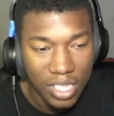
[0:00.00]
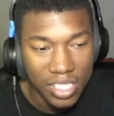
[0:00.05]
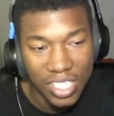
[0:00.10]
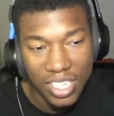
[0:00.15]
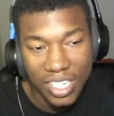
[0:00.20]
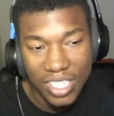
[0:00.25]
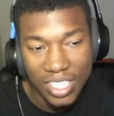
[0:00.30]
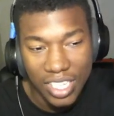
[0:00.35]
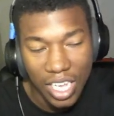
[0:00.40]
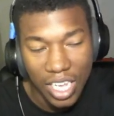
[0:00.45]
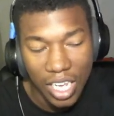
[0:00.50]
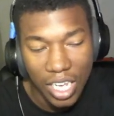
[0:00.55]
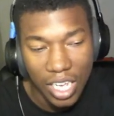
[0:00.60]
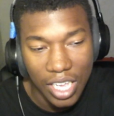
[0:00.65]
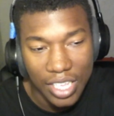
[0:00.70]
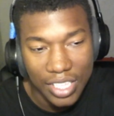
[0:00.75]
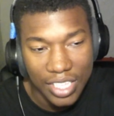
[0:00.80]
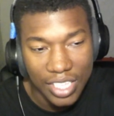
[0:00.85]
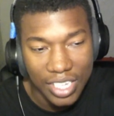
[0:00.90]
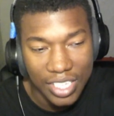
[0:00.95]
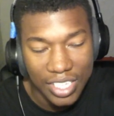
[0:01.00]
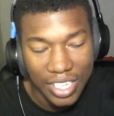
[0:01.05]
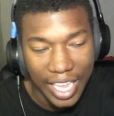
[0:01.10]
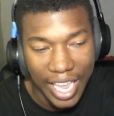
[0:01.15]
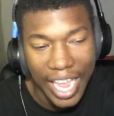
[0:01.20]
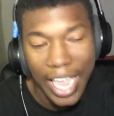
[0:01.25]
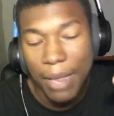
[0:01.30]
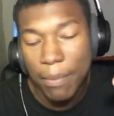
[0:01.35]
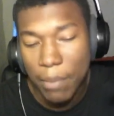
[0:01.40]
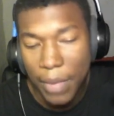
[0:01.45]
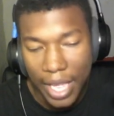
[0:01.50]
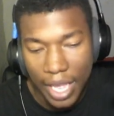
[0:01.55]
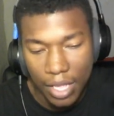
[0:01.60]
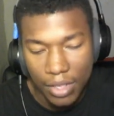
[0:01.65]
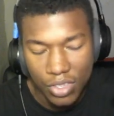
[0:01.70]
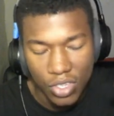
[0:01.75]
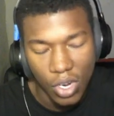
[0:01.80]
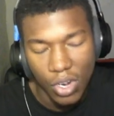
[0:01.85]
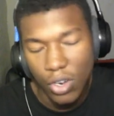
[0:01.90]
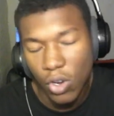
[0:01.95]
into this, uh, into this
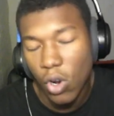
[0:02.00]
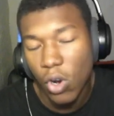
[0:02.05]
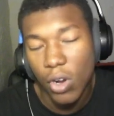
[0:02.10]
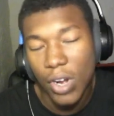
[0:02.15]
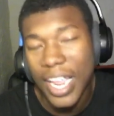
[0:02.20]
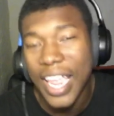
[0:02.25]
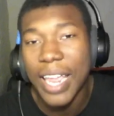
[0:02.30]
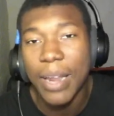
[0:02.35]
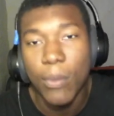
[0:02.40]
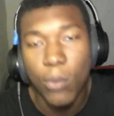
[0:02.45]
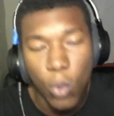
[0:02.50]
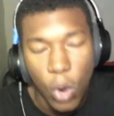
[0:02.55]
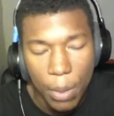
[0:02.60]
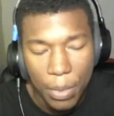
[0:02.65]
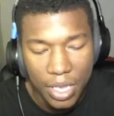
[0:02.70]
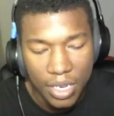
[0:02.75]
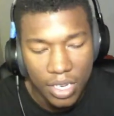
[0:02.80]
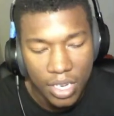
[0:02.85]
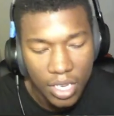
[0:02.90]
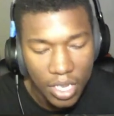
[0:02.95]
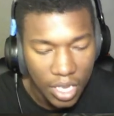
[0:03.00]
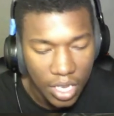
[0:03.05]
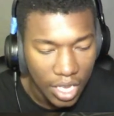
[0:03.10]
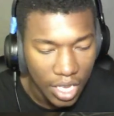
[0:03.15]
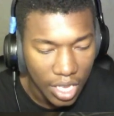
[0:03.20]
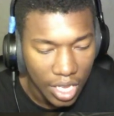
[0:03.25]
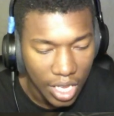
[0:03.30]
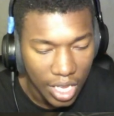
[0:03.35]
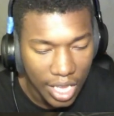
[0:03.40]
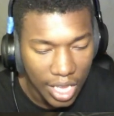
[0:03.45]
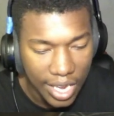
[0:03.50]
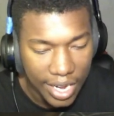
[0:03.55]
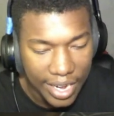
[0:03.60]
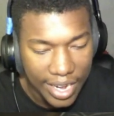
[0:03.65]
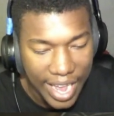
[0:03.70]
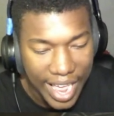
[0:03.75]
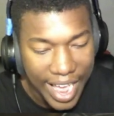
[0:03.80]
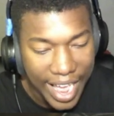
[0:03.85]
Ant-Man, sorry, or Ant-Woman, and